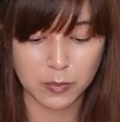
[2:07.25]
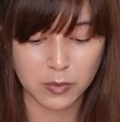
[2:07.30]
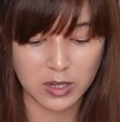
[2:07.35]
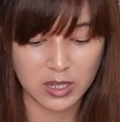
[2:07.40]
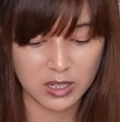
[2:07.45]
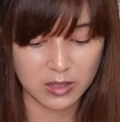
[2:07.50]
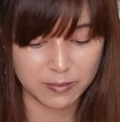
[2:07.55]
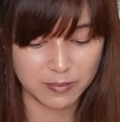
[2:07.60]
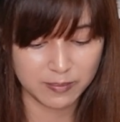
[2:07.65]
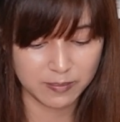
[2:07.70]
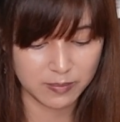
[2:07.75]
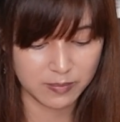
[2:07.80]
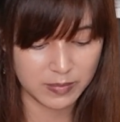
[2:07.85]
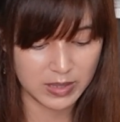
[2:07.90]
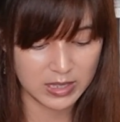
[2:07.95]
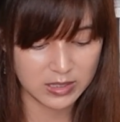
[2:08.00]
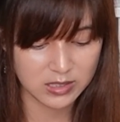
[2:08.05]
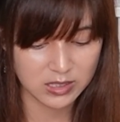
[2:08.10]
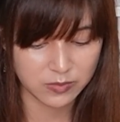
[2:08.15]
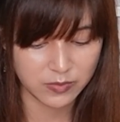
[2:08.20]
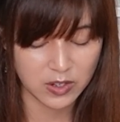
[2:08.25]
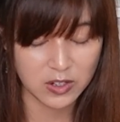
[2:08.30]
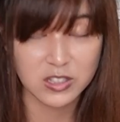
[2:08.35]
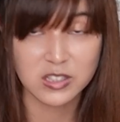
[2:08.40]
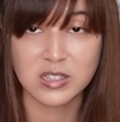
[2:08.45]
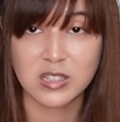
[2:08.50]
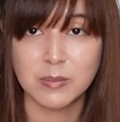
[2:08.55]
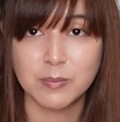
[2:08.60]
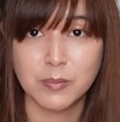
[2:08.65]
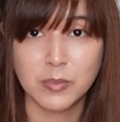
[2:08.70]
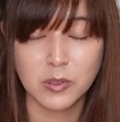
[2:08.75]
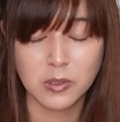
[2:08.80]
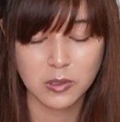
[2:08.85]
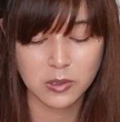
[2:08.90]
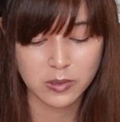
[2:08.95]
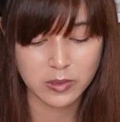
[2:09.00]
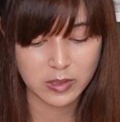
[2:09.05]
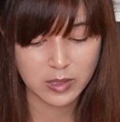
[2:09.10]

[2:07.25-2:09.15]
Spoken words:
parade base is very simple.